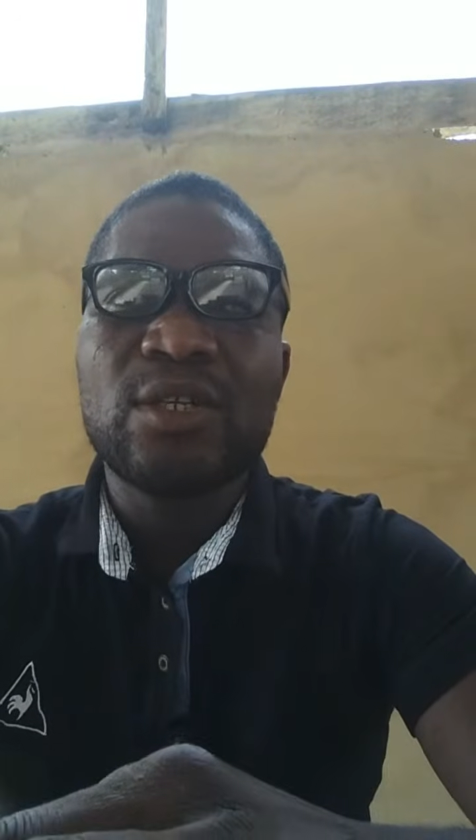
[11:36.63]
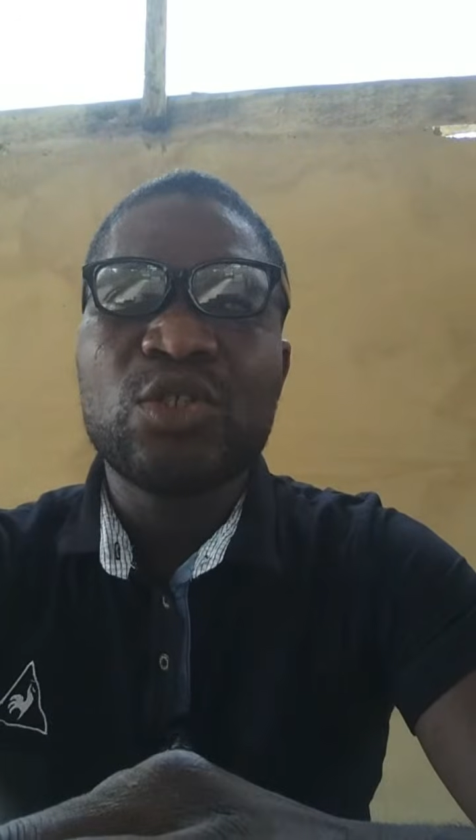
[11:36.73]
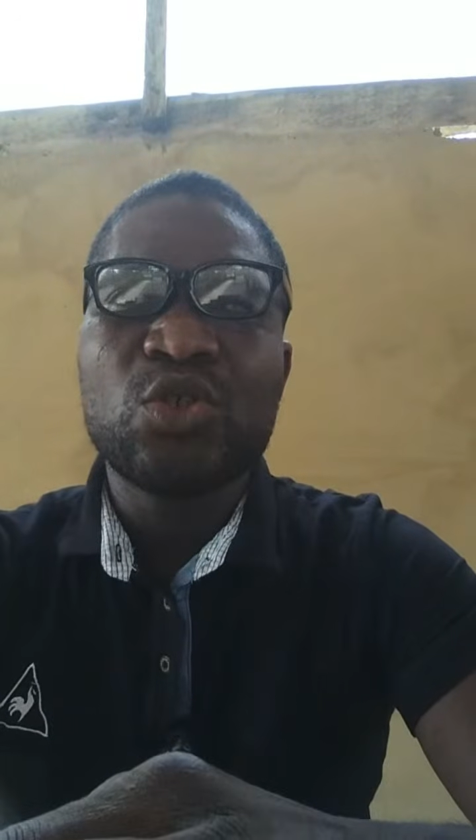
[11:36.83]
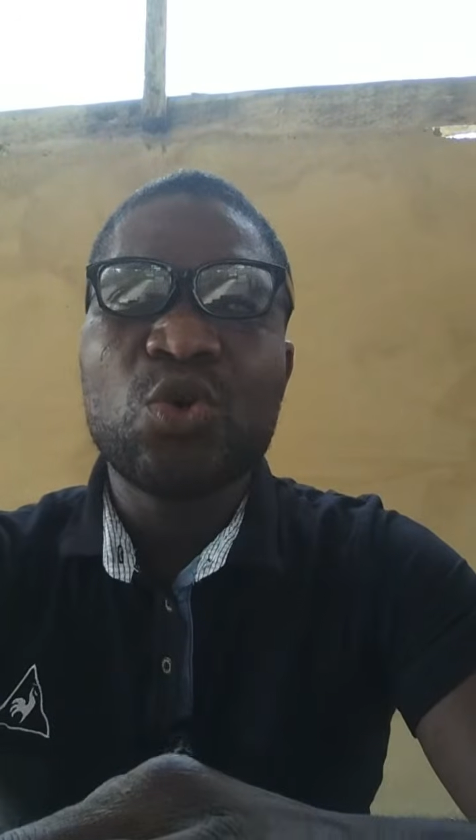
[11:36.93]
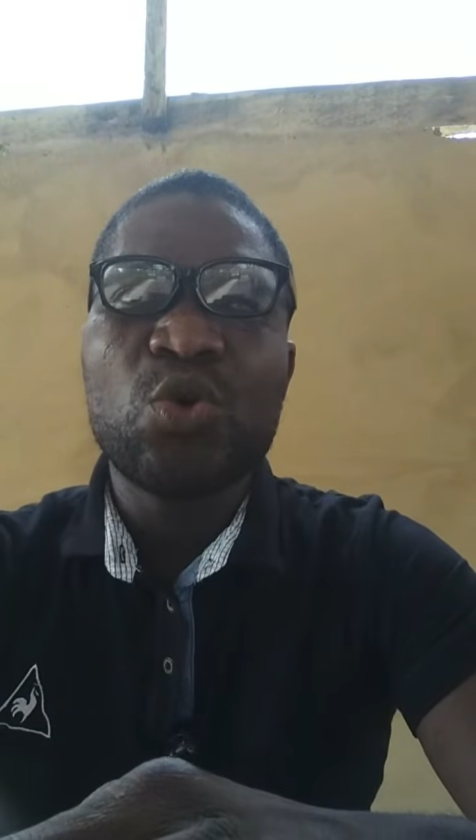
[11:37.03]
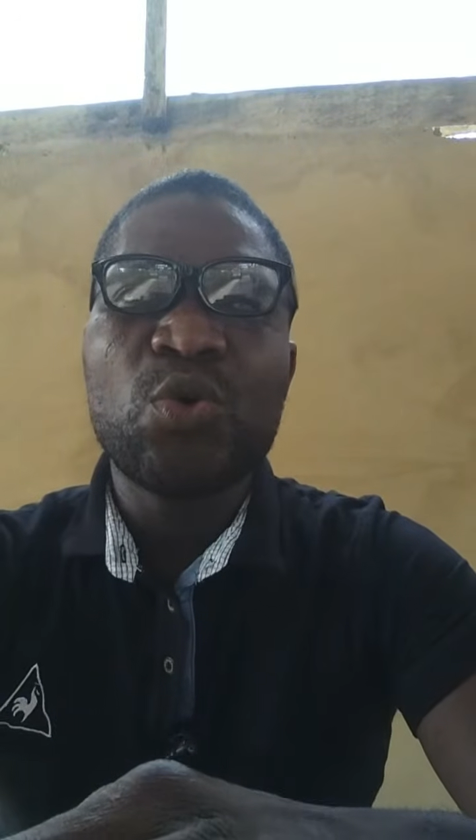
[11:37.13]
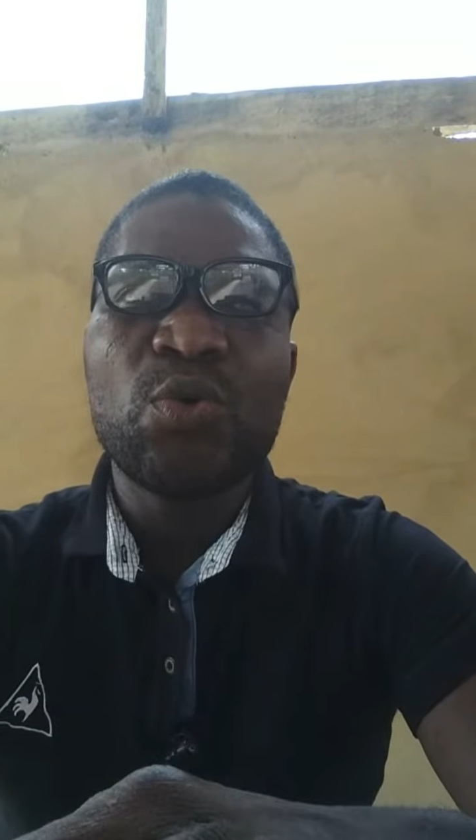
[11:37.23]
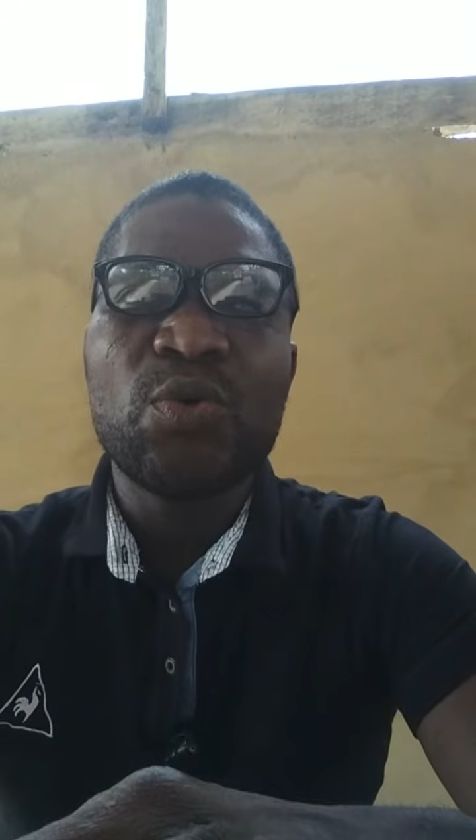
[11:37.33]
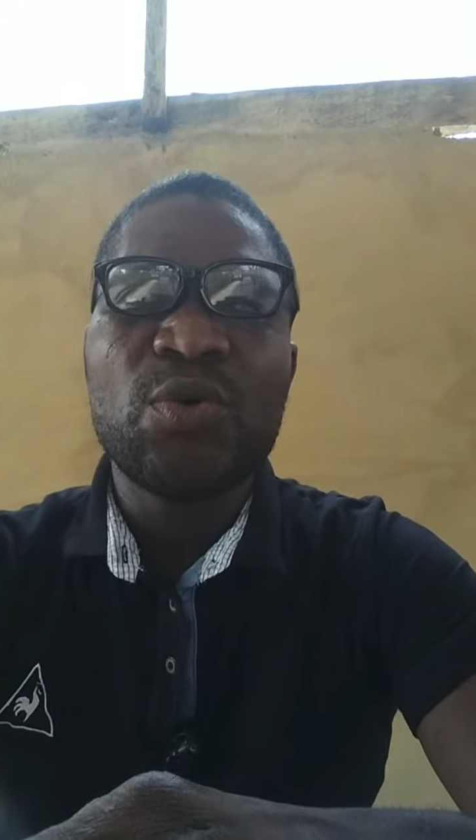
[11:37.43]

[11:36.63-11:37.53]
So